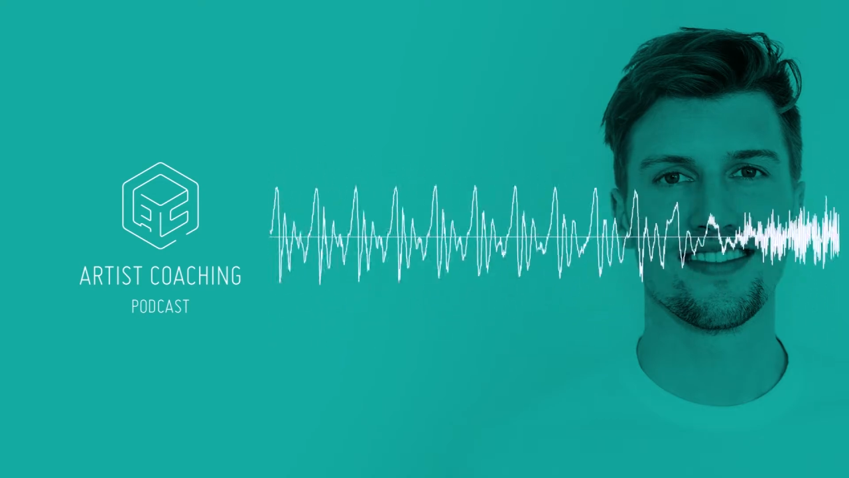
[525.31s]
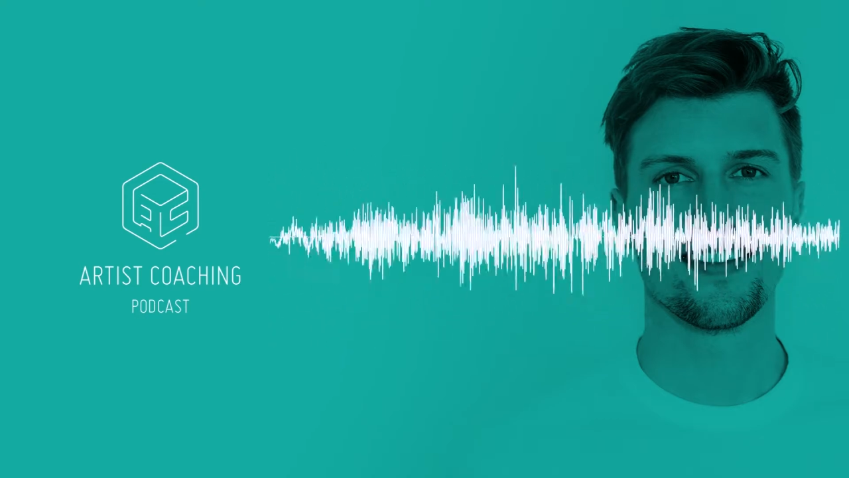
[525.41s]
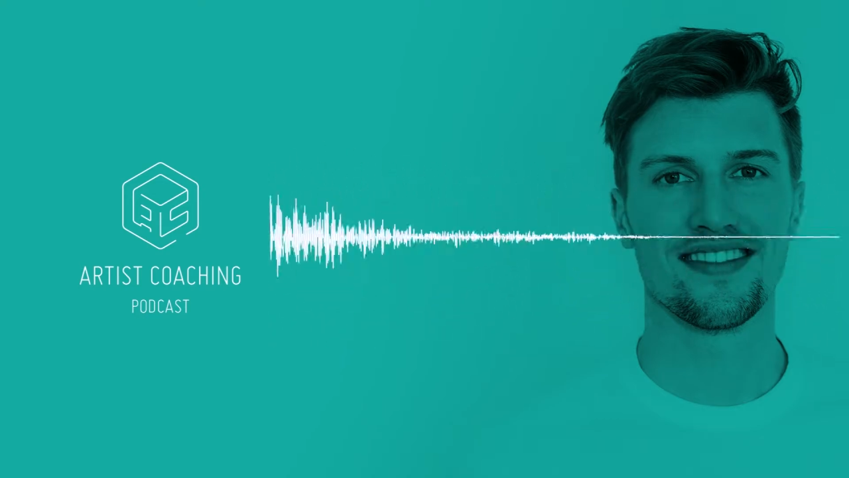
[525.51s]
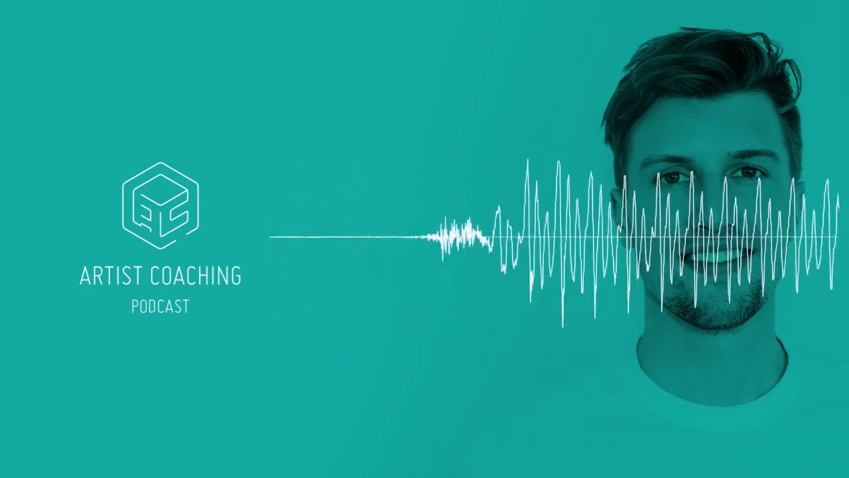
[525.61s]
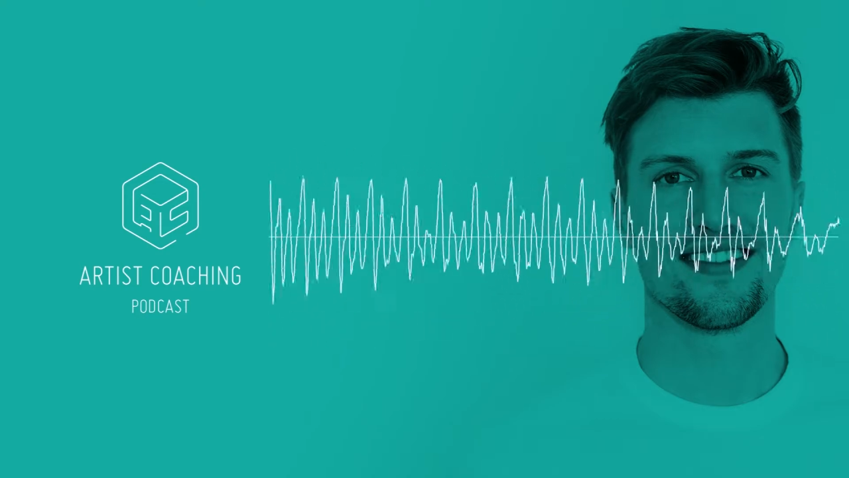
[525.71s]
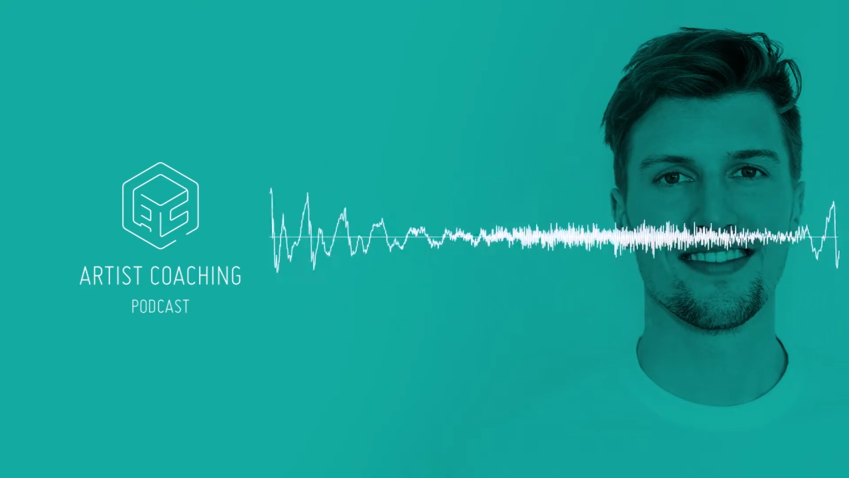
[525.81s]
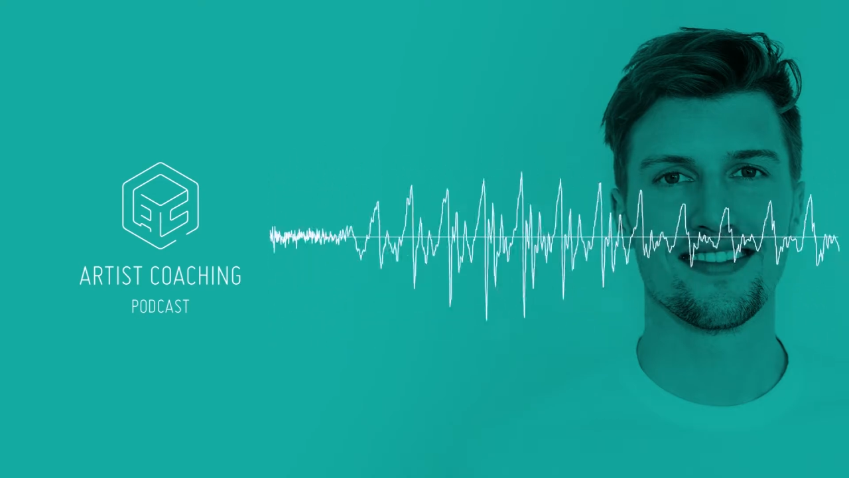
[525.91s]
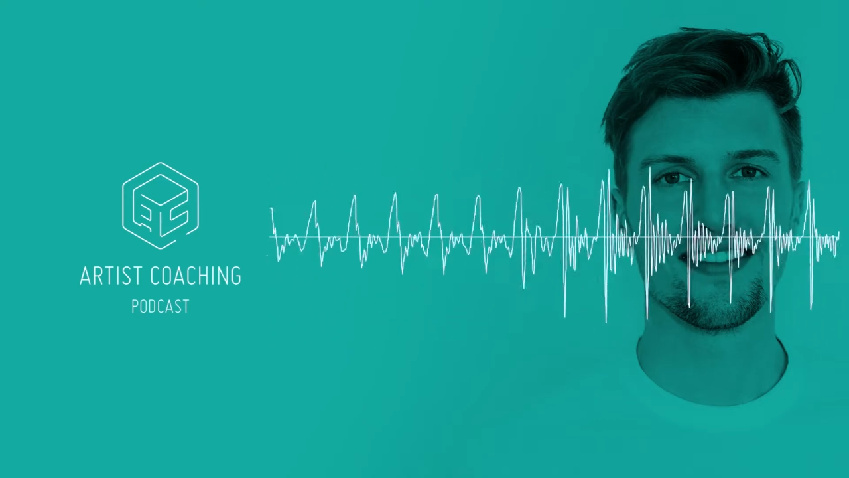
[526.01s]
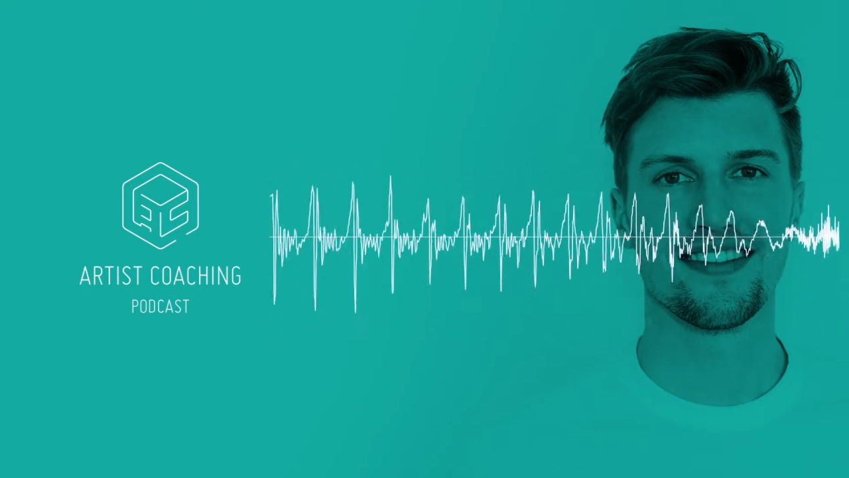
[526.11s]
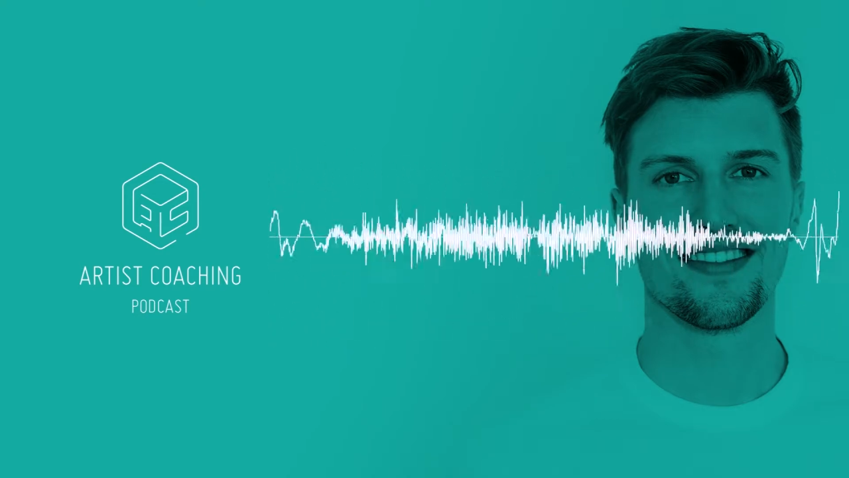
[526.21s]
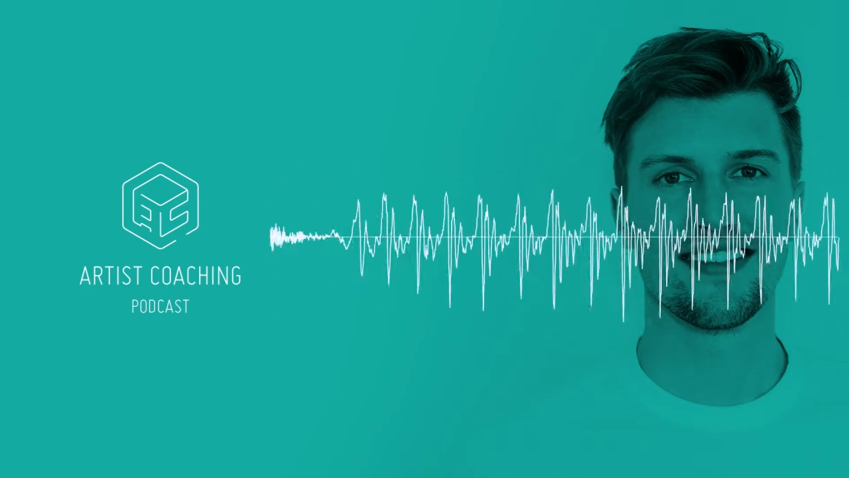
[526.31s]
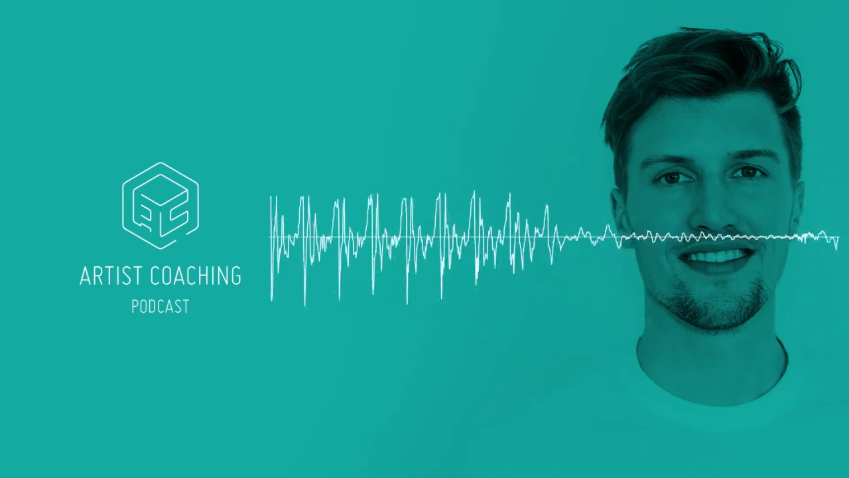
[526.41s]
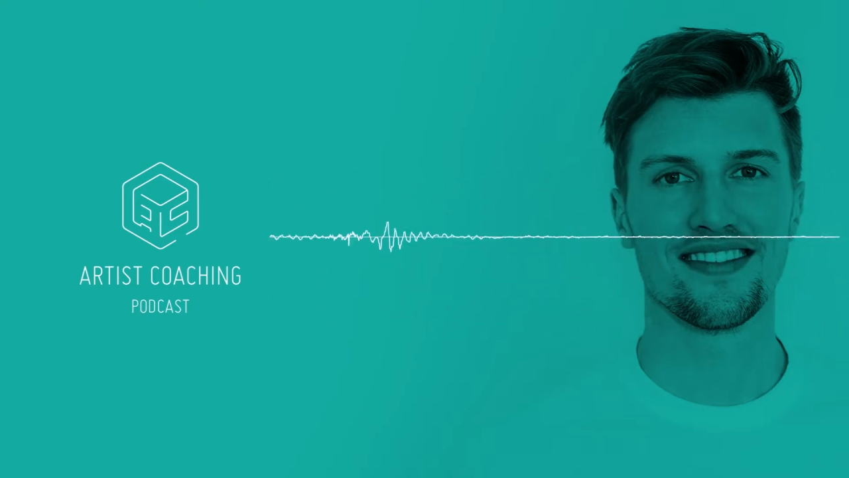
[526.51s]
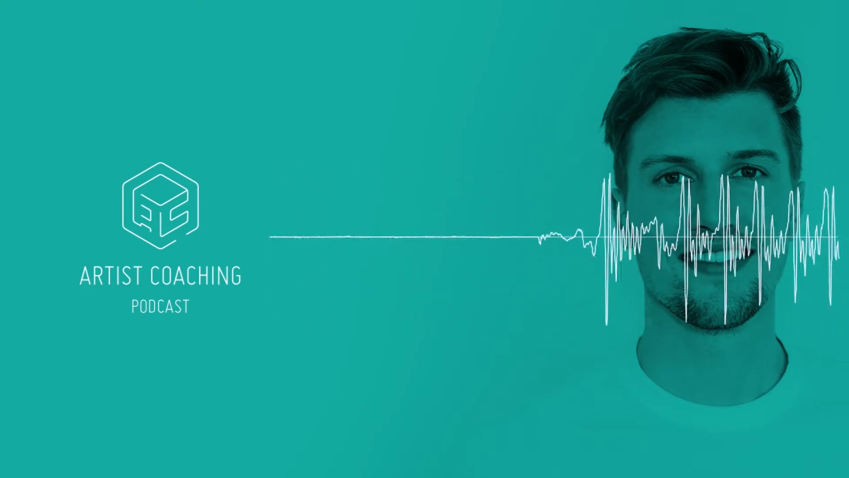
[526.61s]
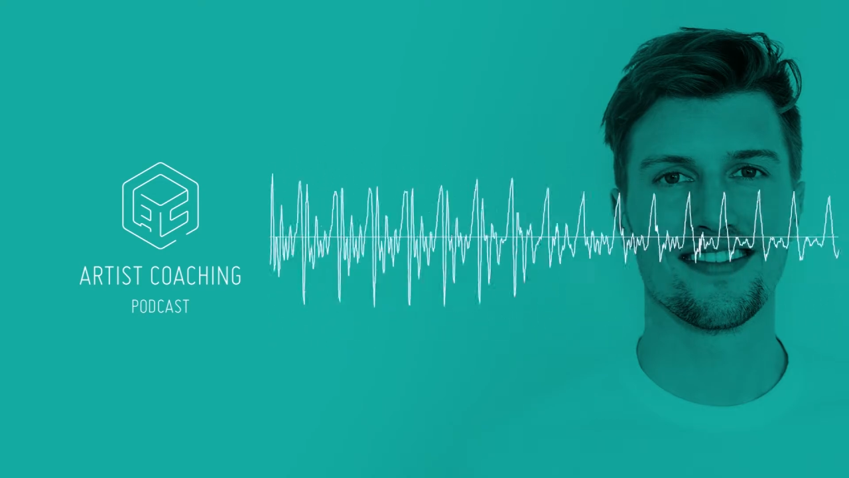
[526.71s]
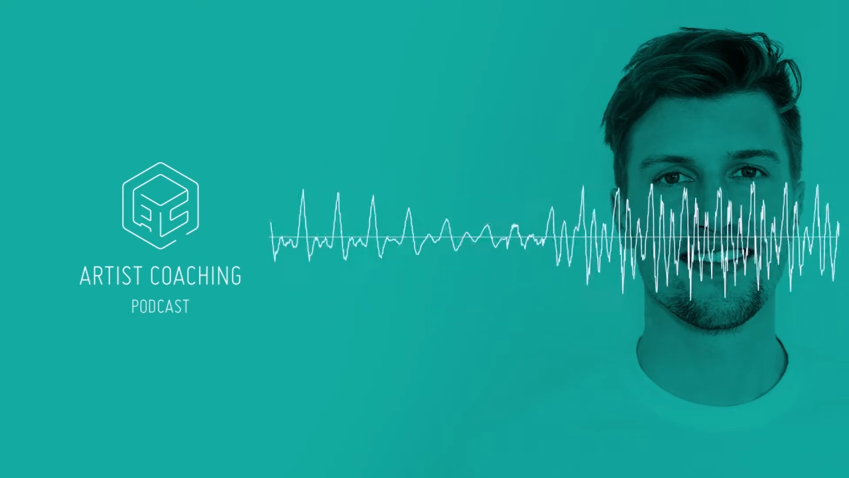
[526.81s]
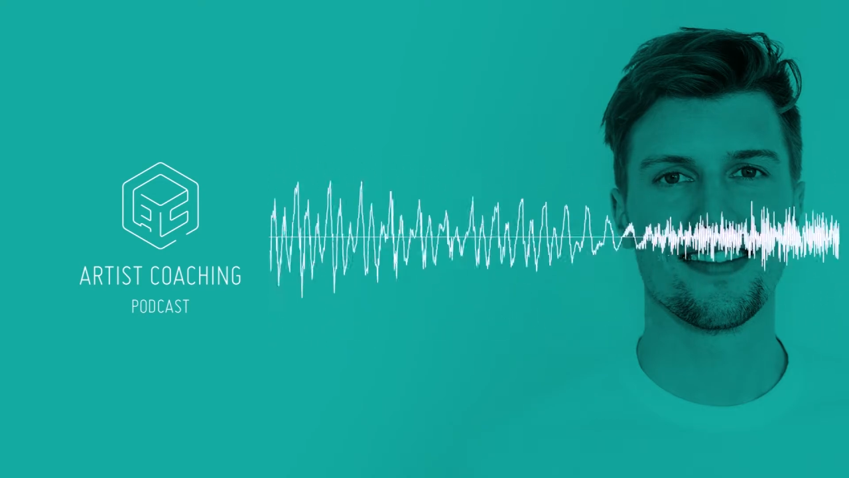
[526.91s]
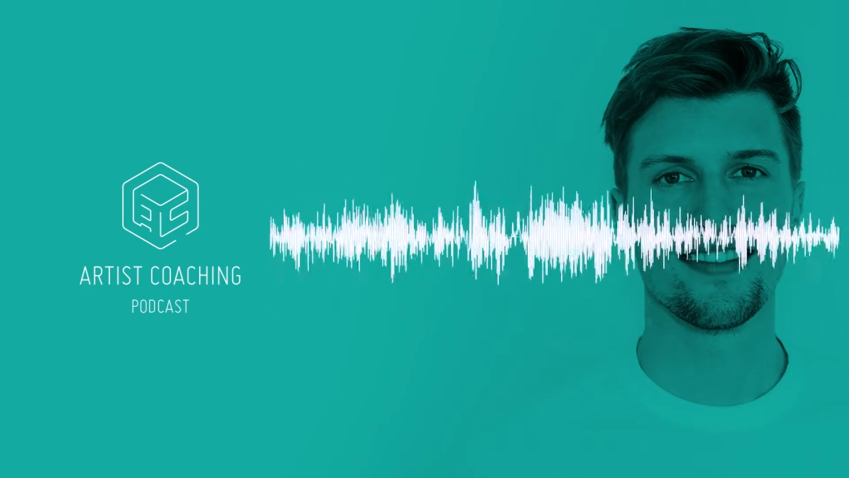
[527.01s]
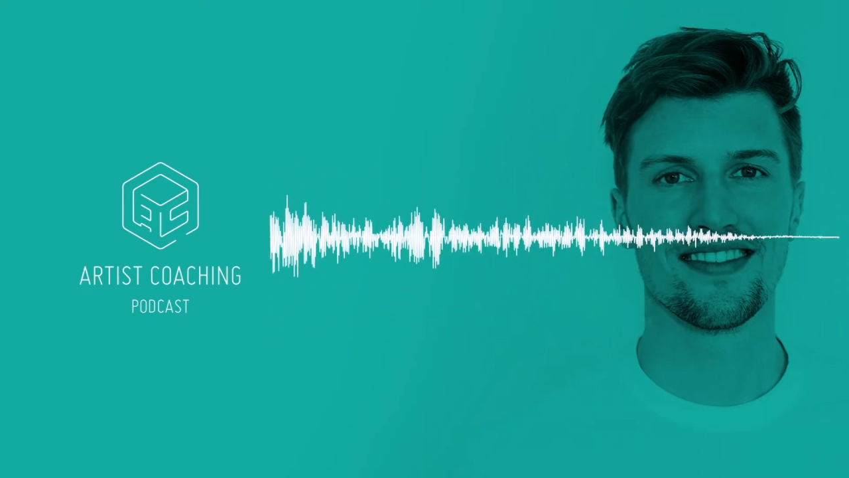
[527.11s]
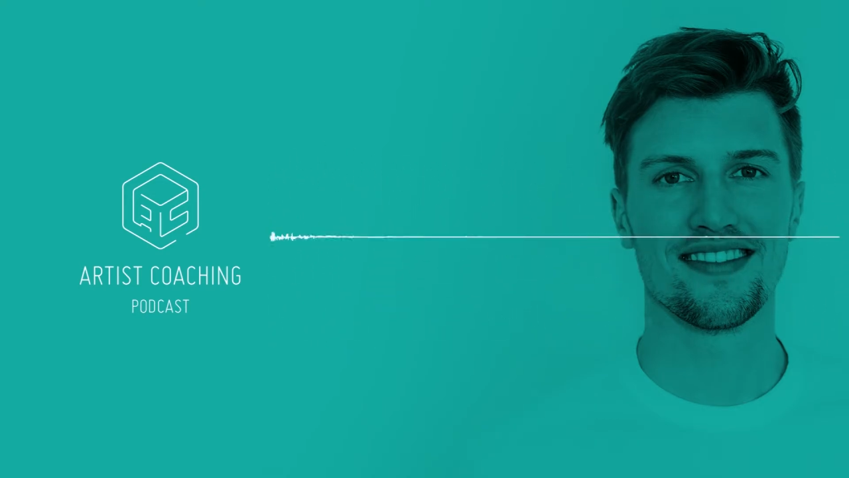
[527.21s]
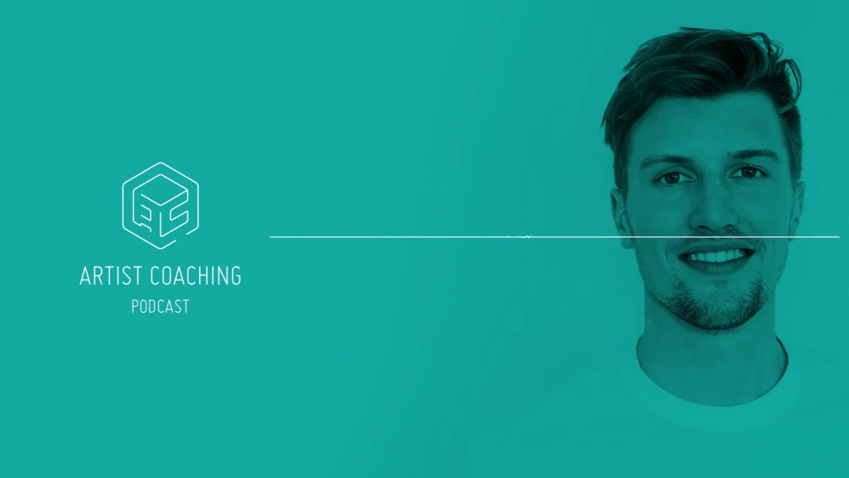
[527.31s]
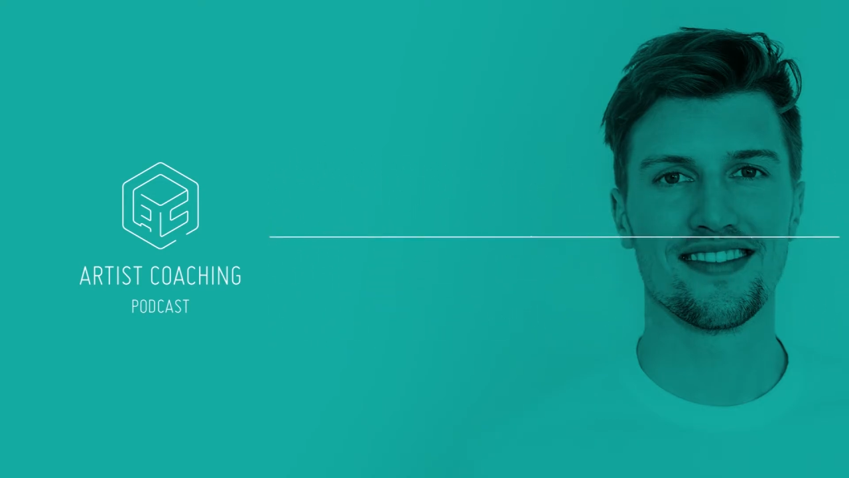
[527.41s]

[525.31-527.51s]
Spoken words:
story from my side on this,